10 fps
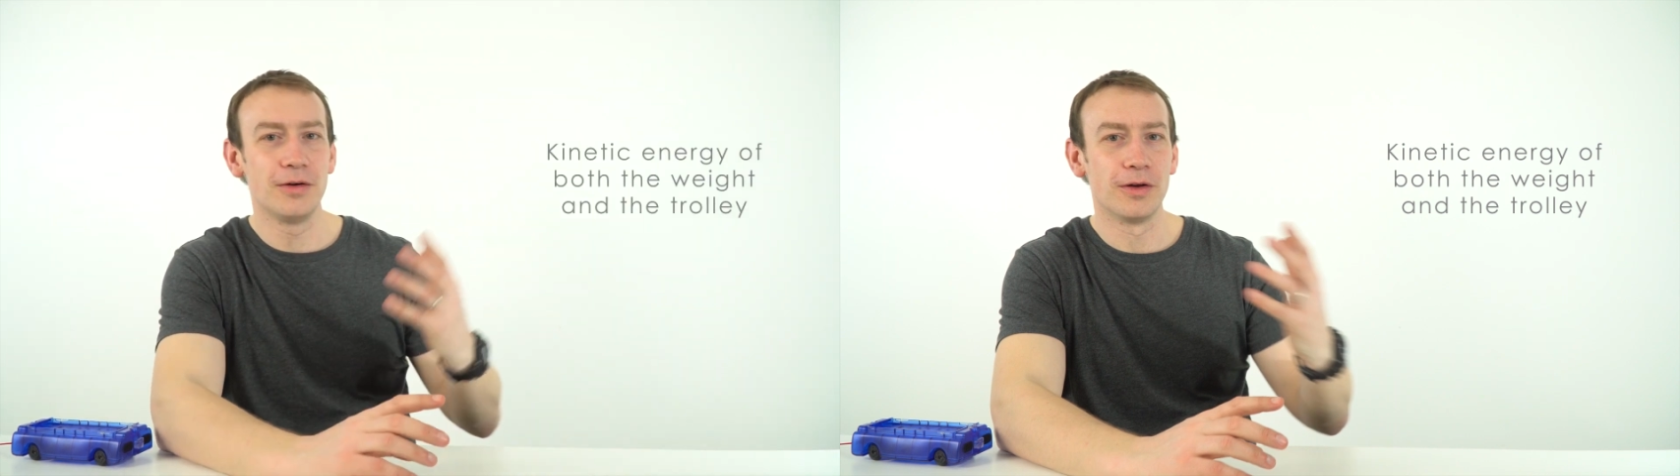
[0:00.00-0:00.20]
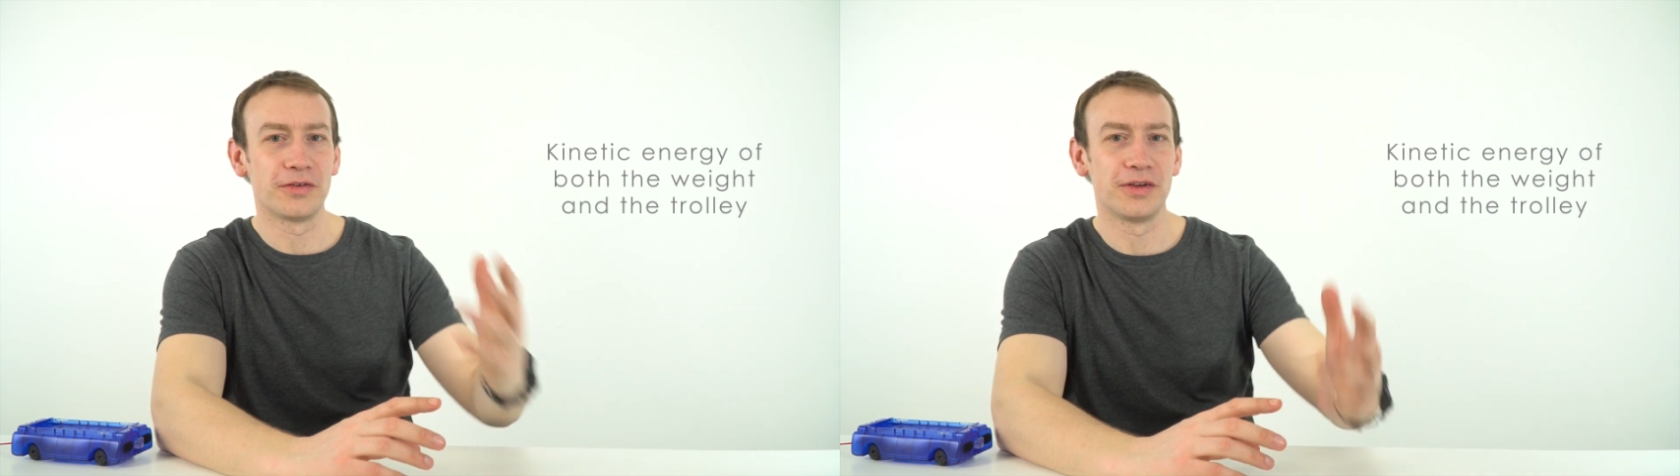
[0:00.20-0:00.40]

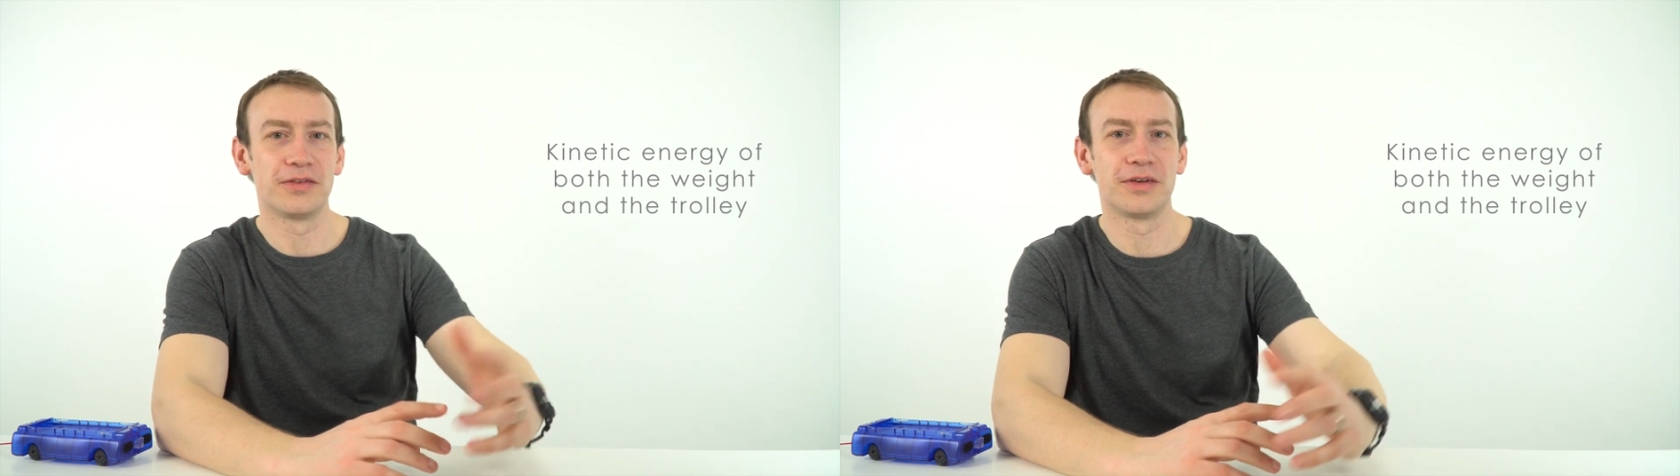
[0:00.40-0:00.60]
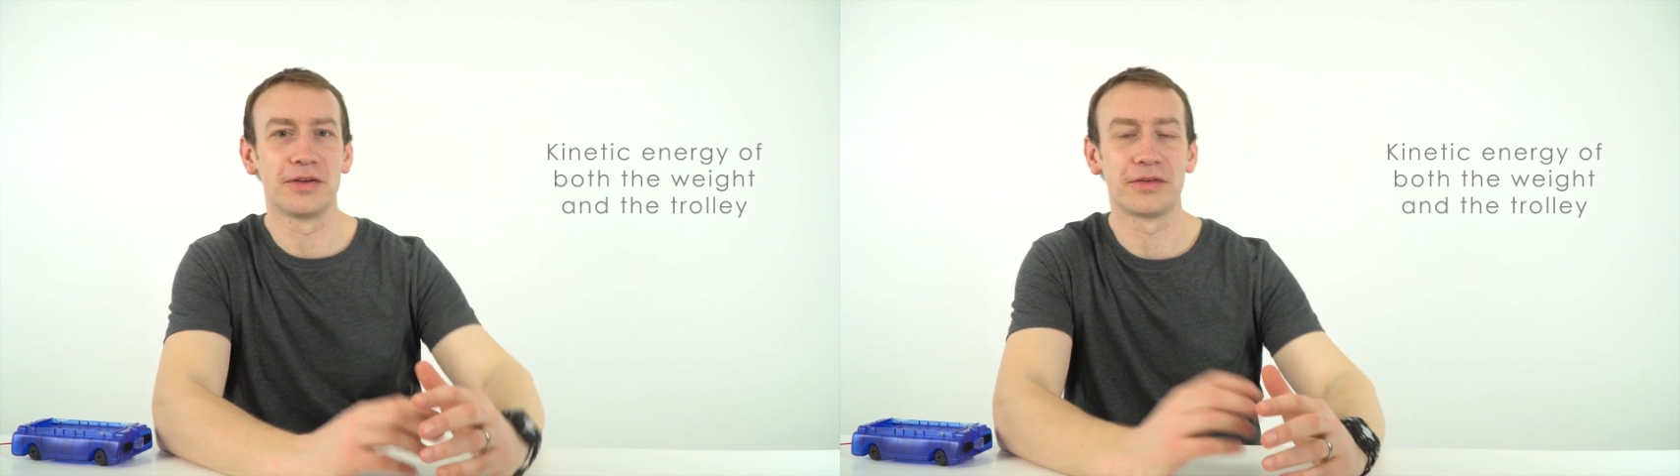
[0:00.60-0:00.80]
losses
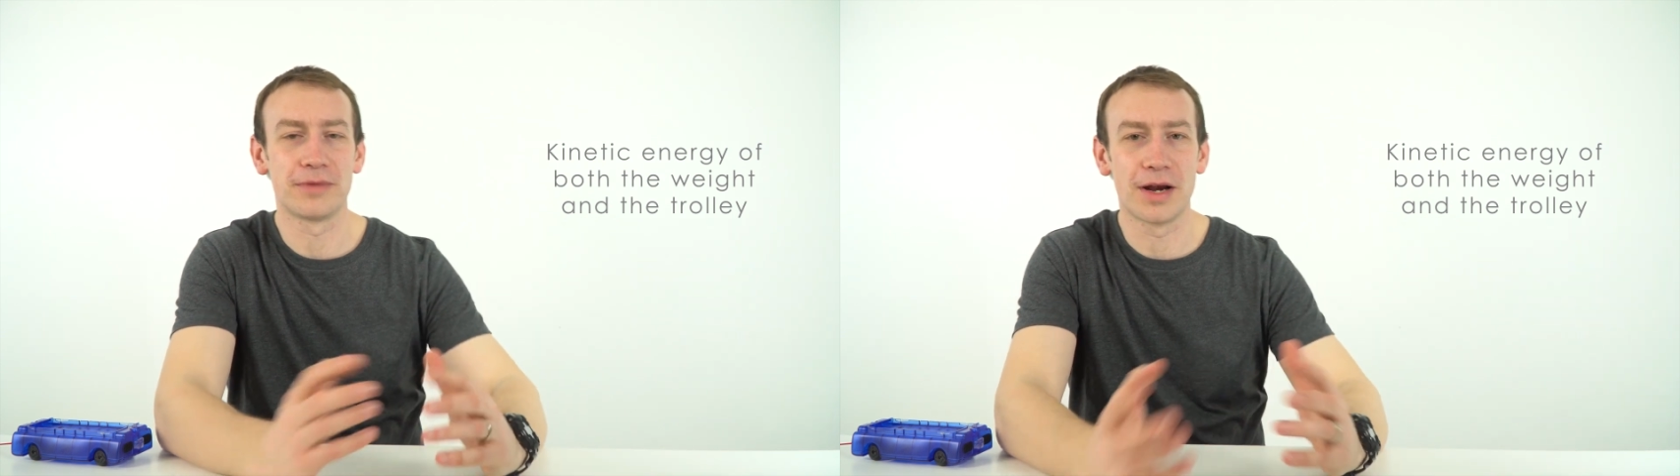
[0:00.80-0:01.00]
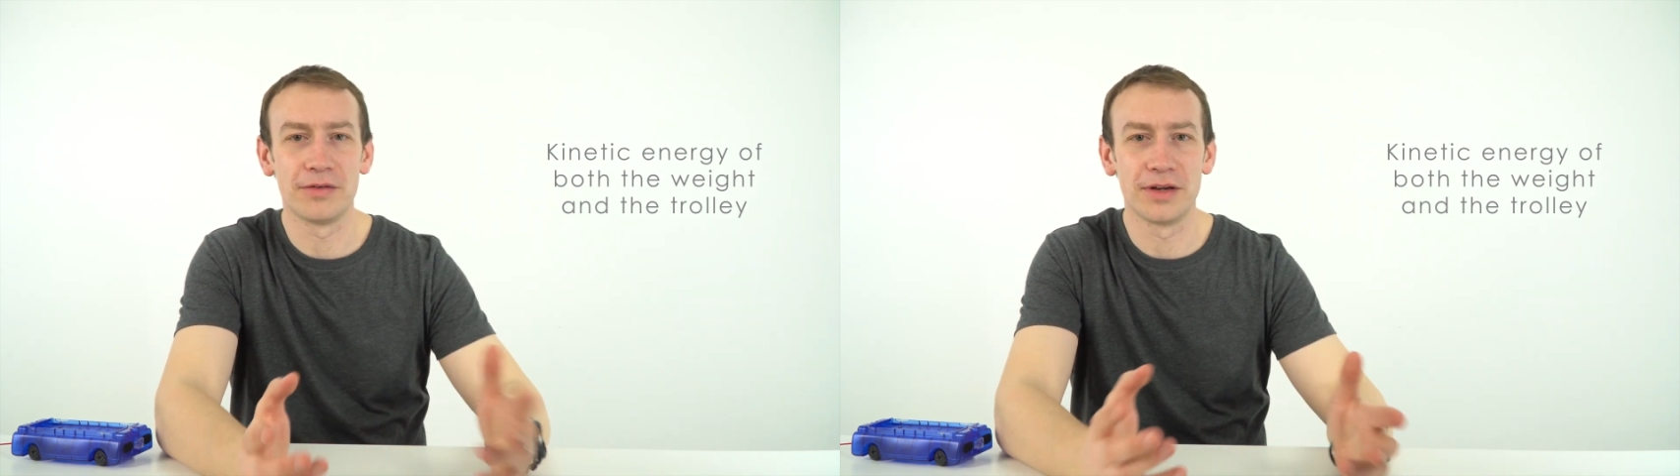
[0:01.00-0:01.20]
to the
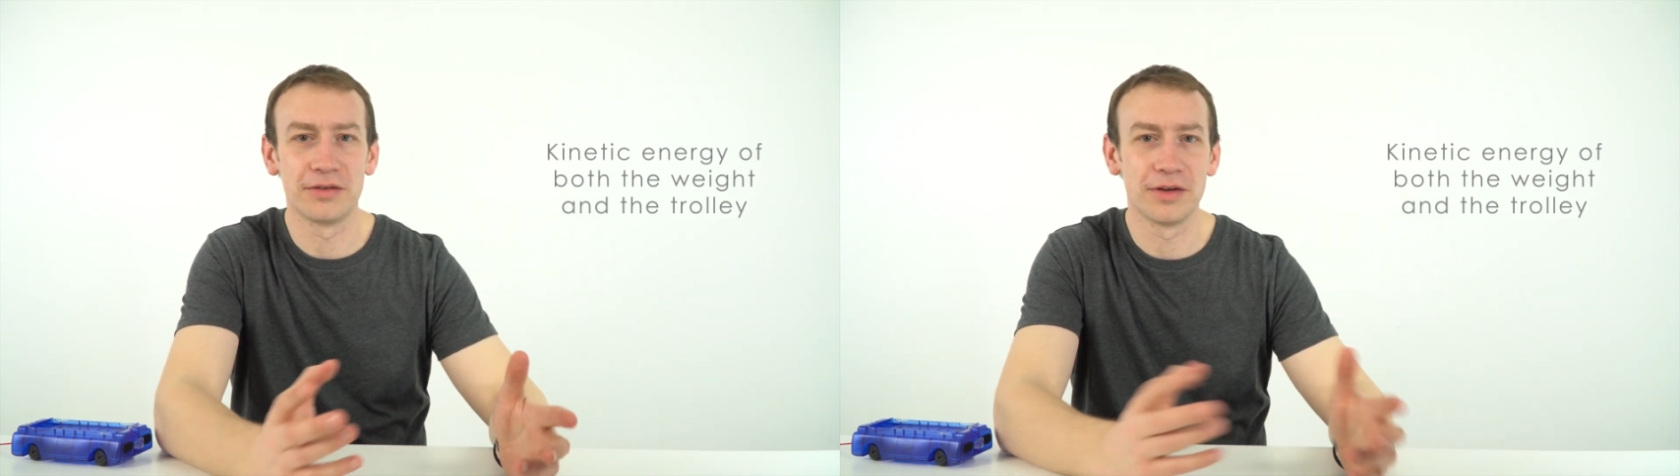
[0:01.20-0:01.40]
surroundings,